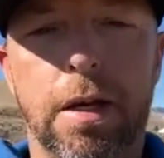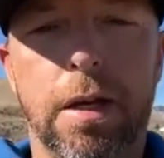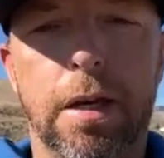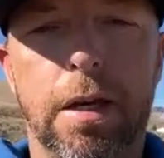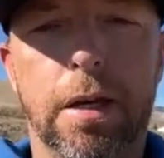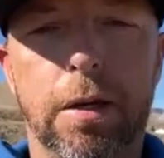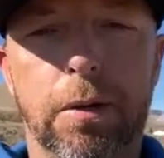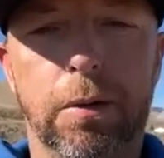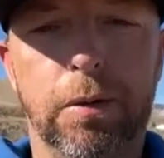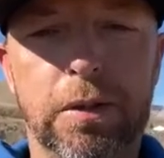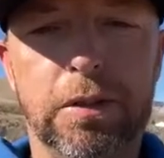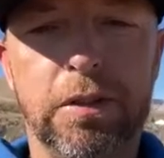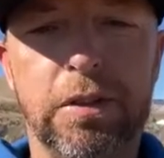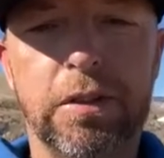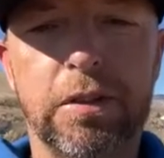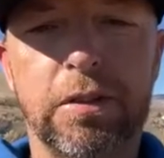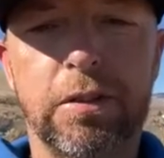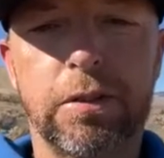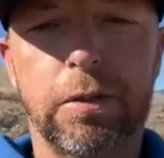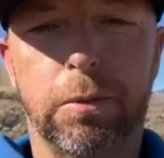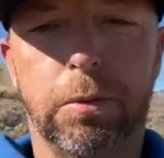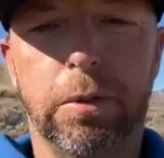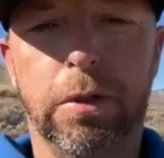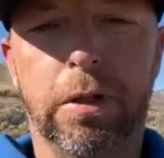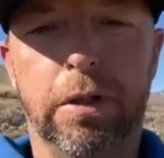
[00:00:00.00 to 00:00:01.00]
It was just
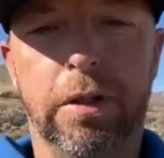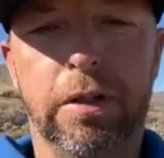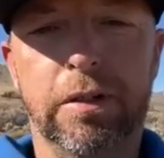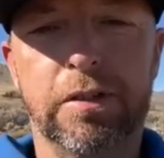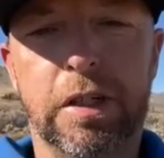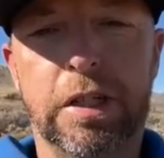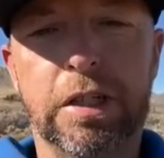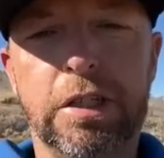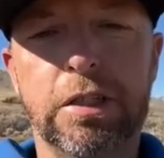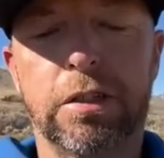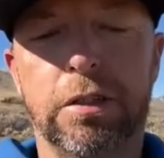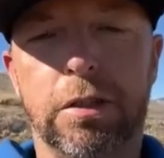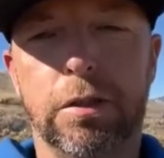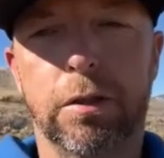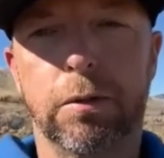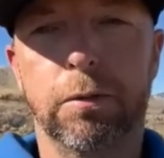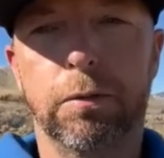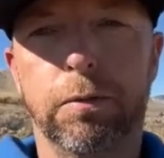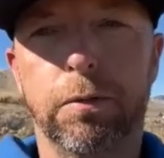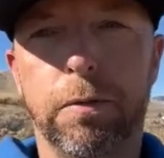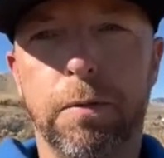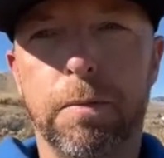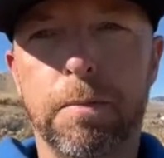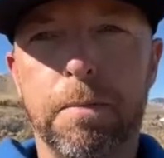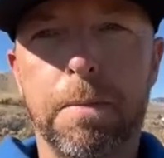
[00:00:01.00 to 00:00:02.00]
the realization of
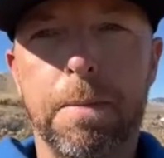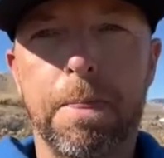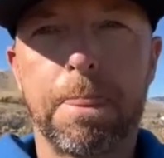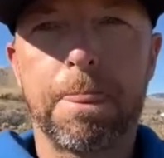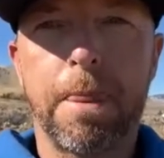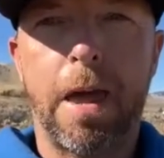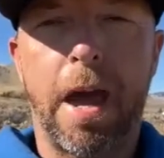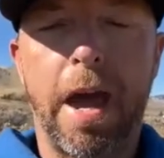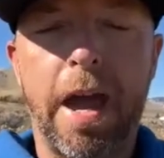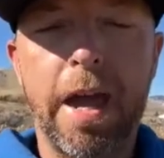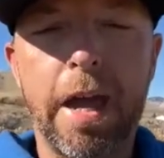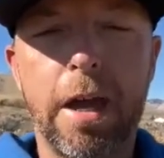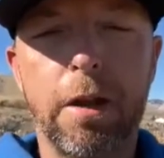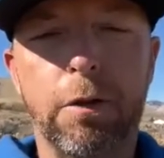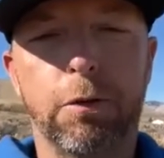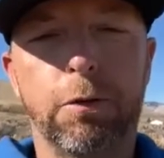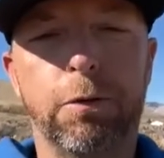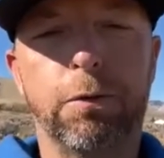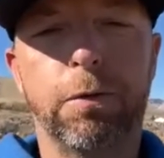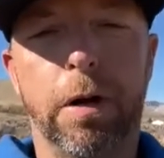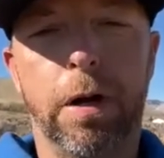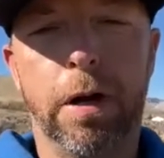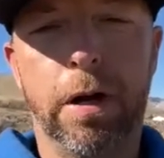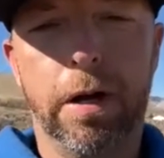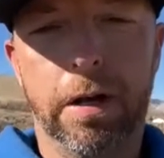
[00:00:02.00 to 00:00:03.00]
I had
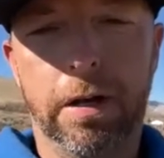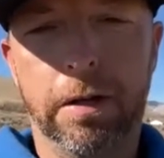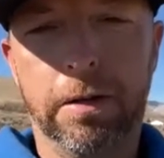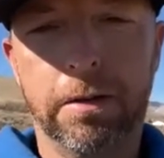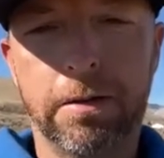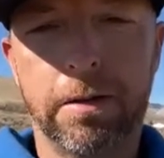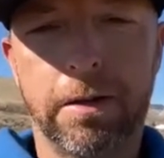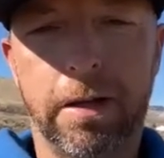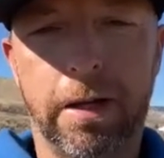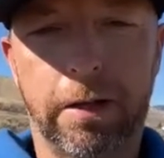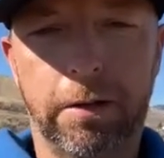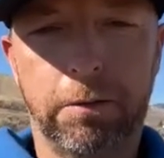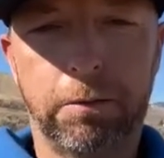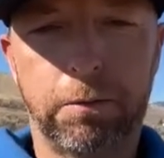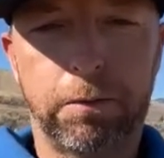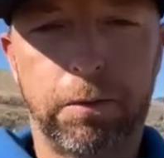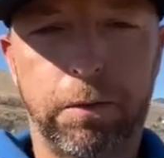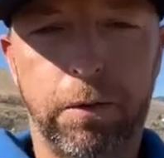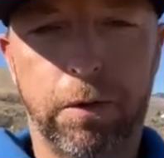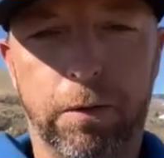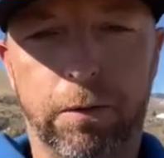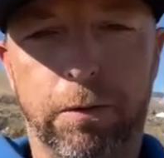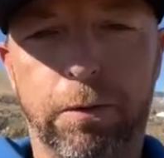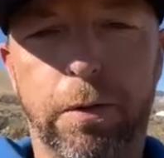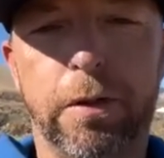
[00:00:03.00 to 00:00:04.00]
fun, like
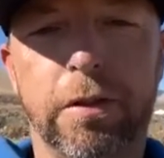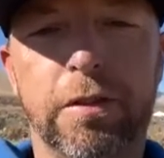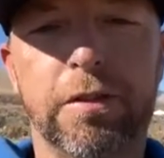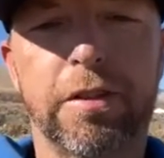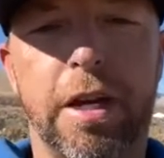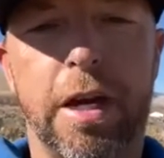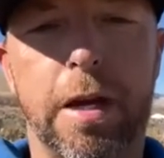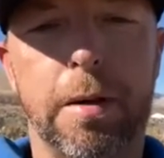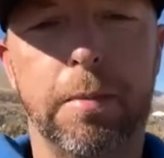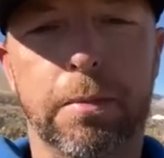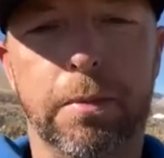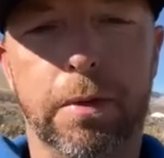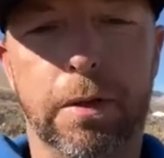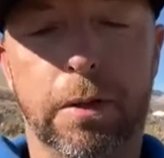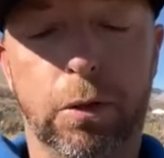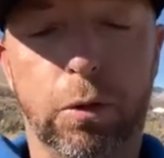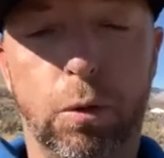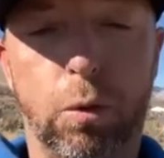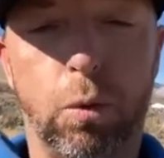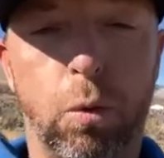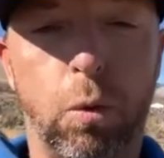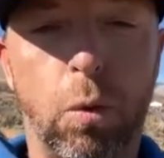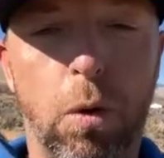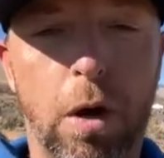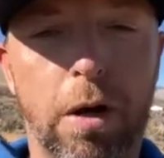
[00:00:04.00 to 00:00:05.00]
for the first time in
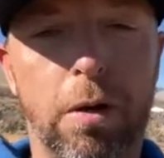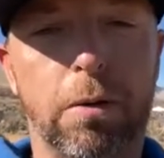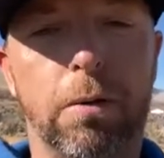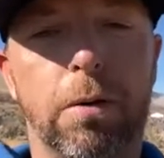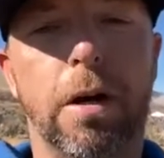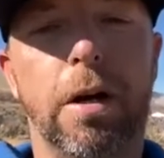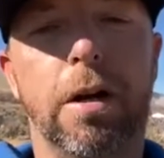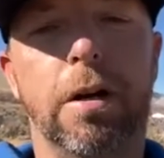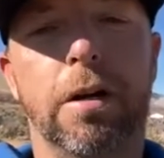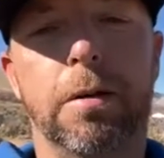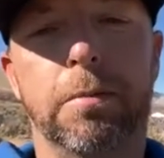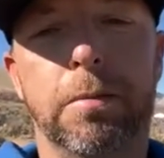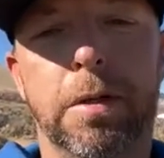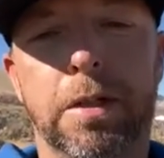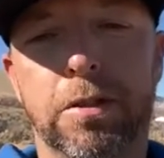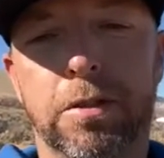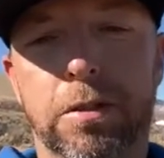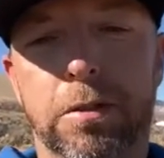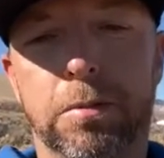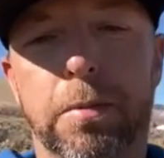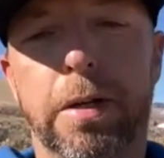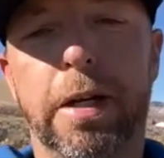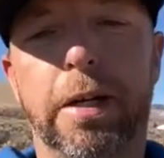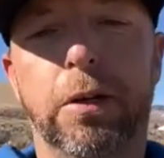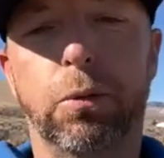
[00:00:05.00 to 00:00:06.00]
quite a while on my
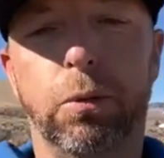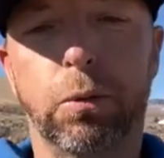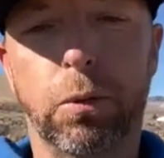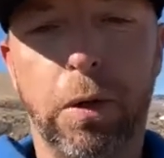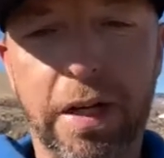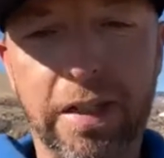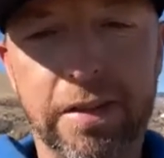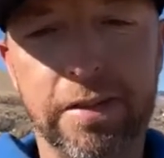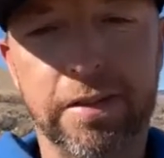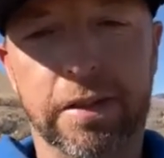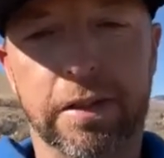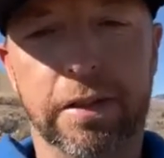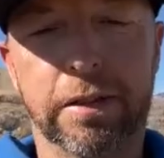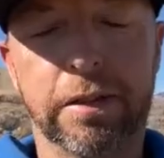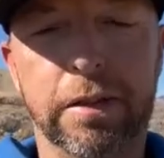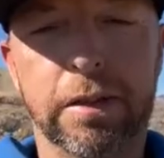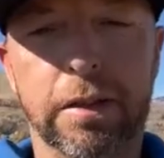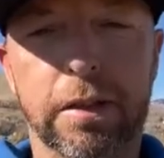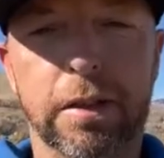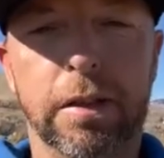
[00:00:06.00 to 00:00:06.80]
dirt bike racing.